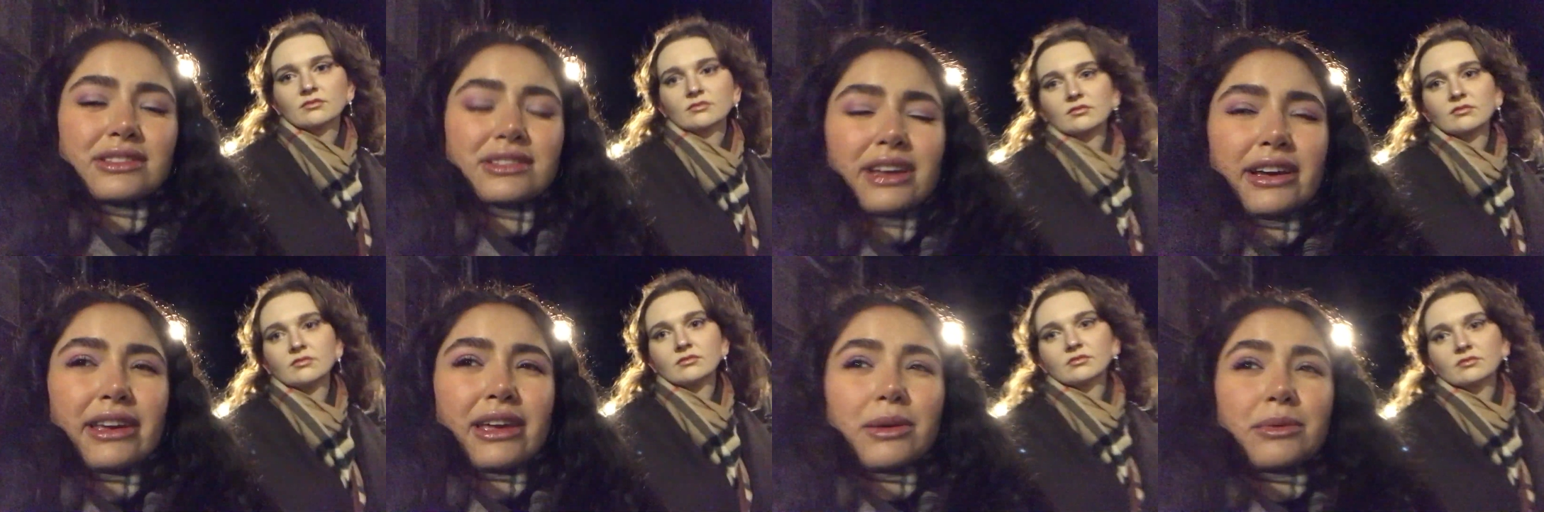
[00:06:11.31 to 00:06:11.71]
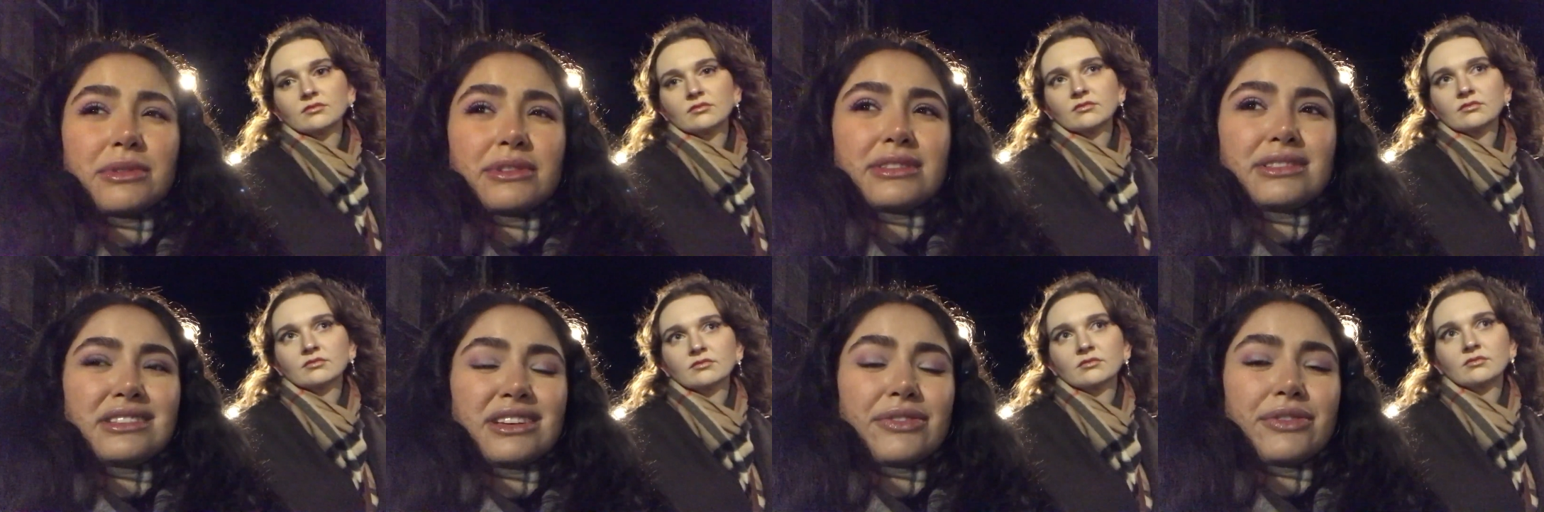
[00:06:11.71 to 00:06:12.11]
Speaker 1: Like, it was
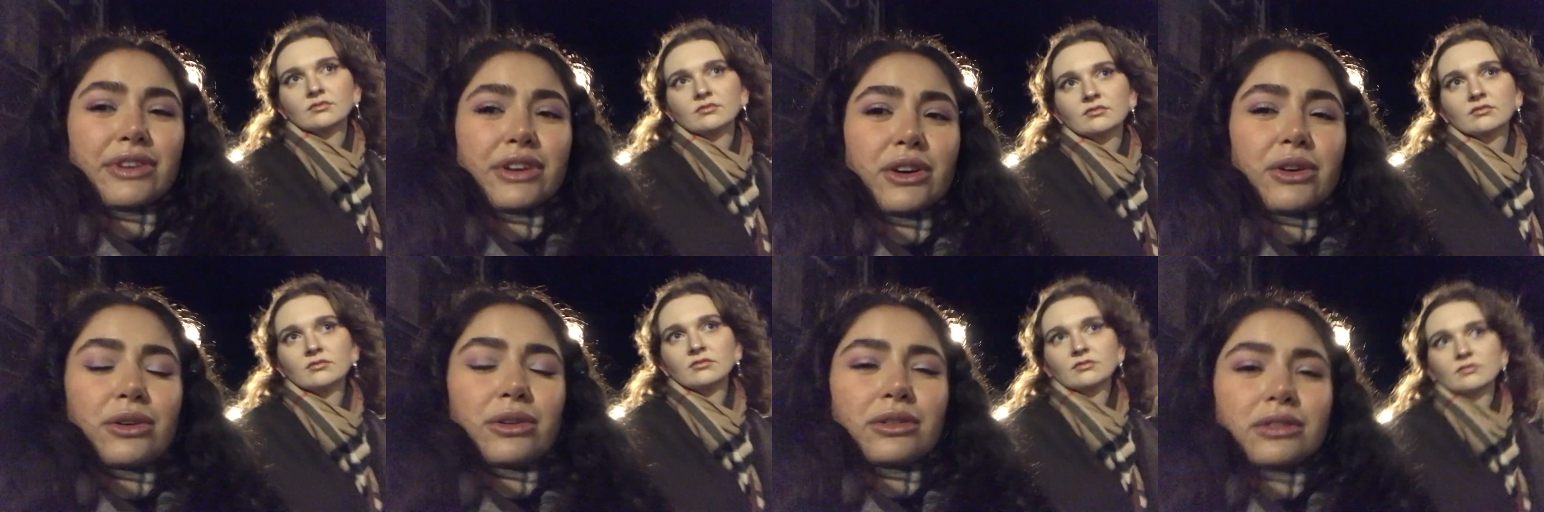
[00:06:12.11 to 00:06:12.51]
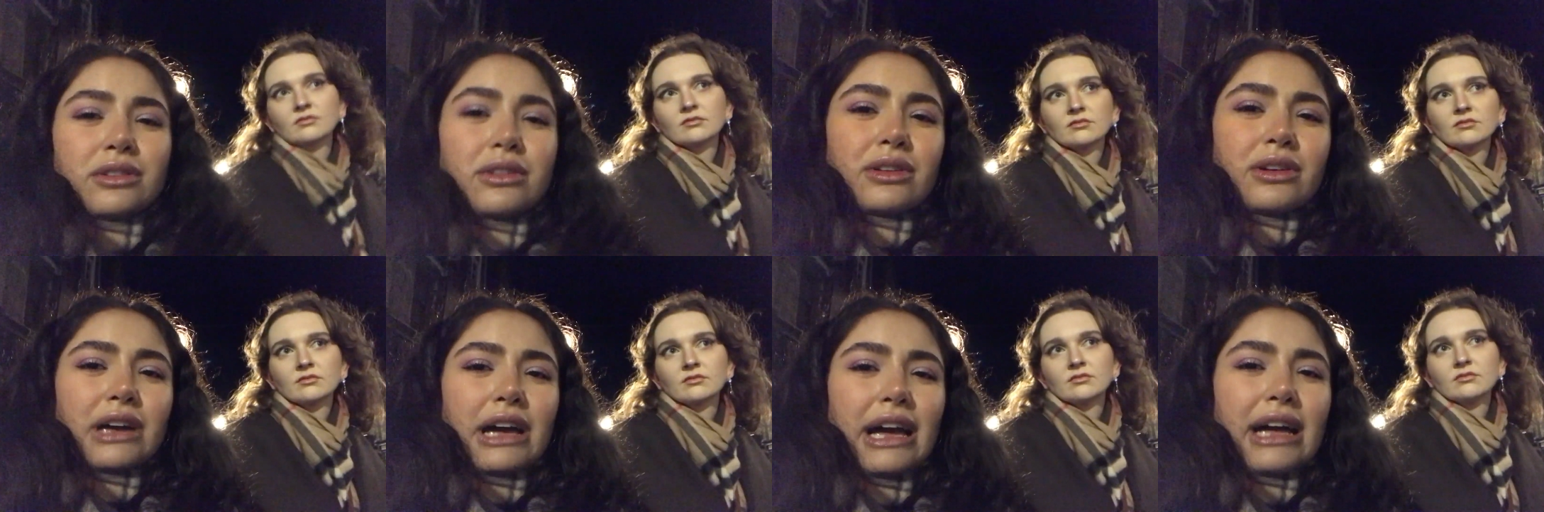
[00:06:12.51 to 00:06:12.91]
difficult
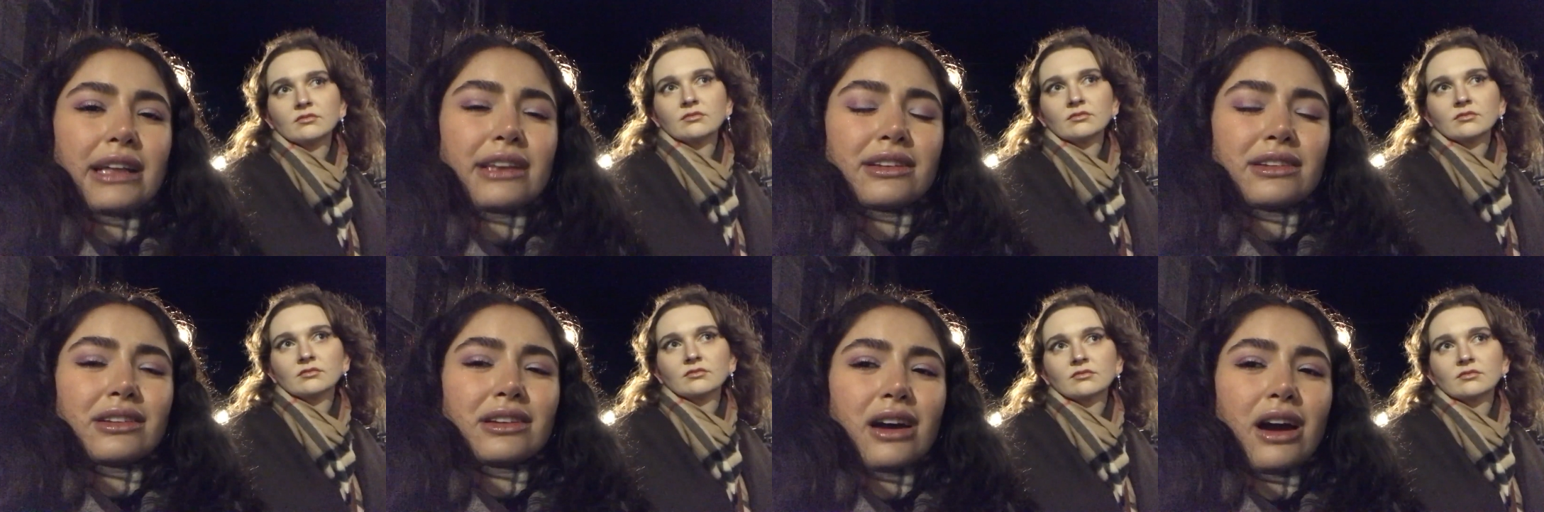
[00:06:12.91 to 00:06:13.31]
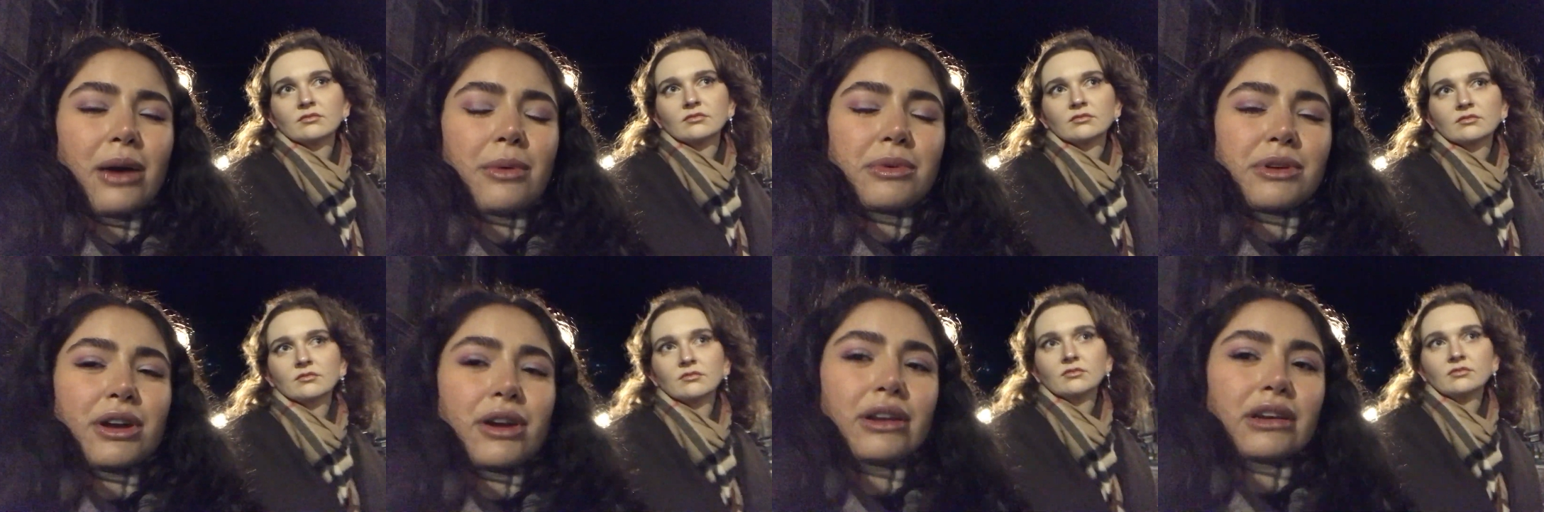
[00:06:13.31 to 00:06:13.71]
and I
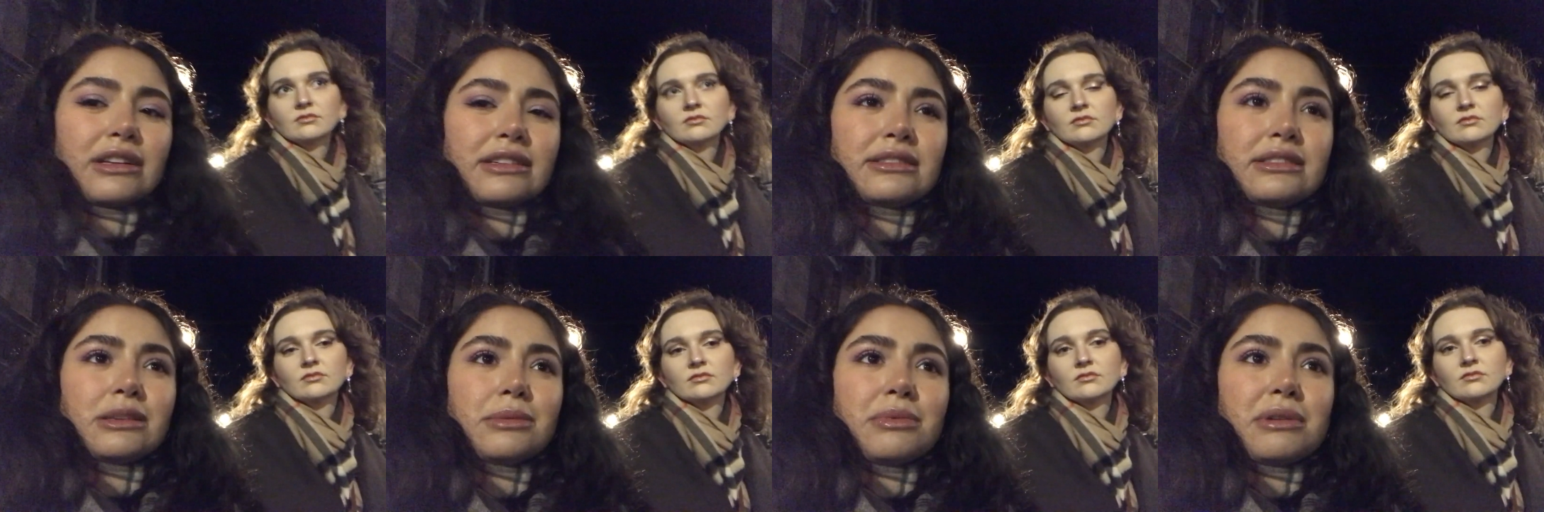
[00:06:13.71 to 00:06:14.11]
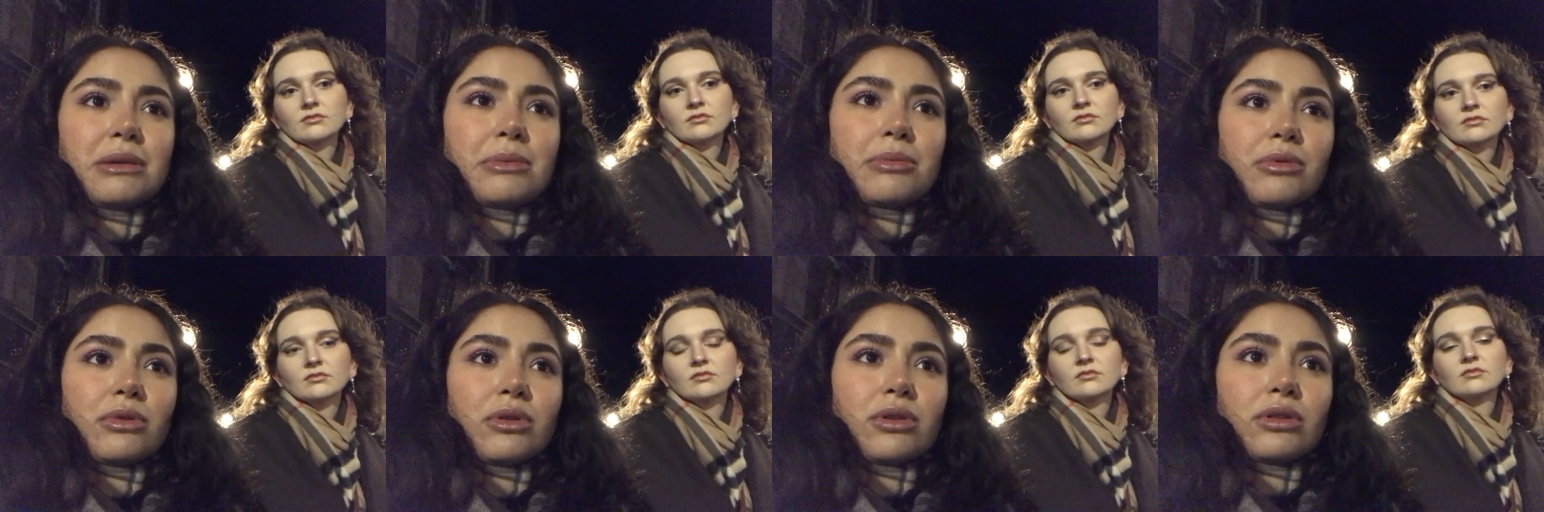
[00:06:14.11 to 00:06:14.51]
would only see
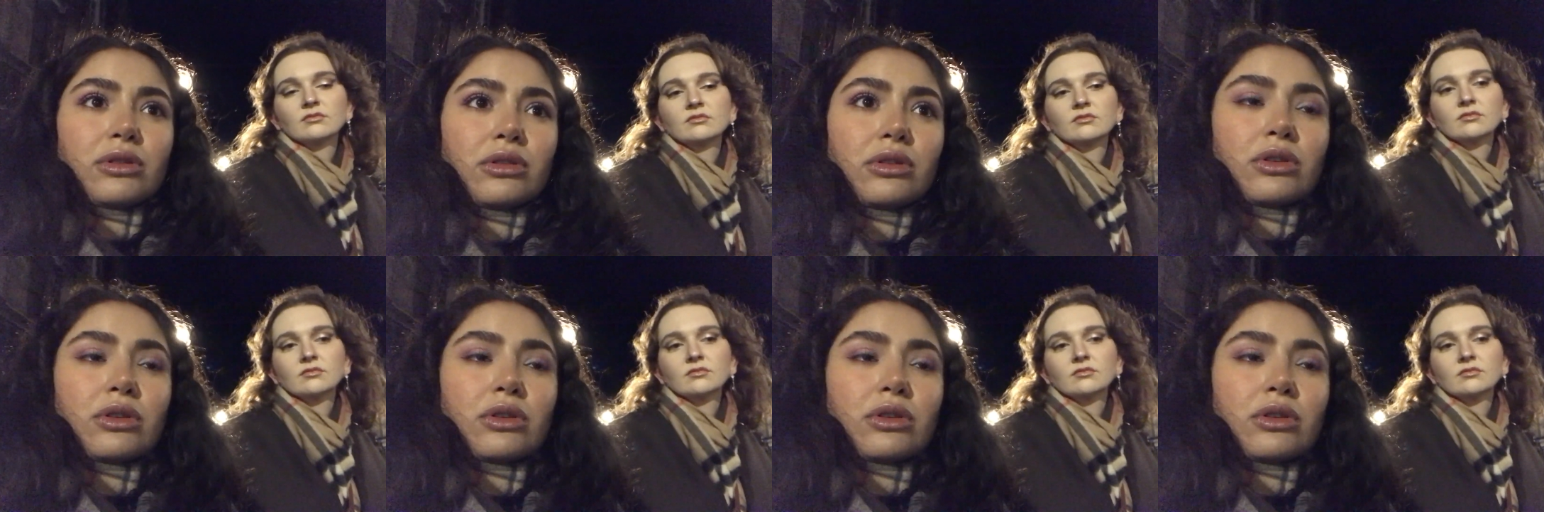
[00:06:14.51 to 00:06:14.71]
people